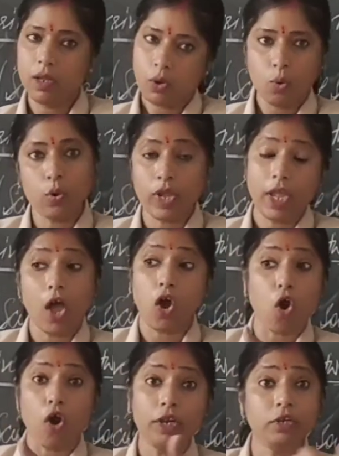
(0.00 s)
okay,
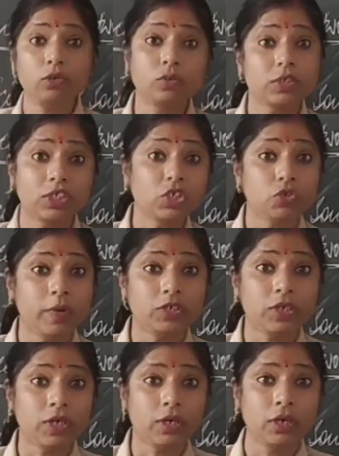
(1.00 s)
according to the situation.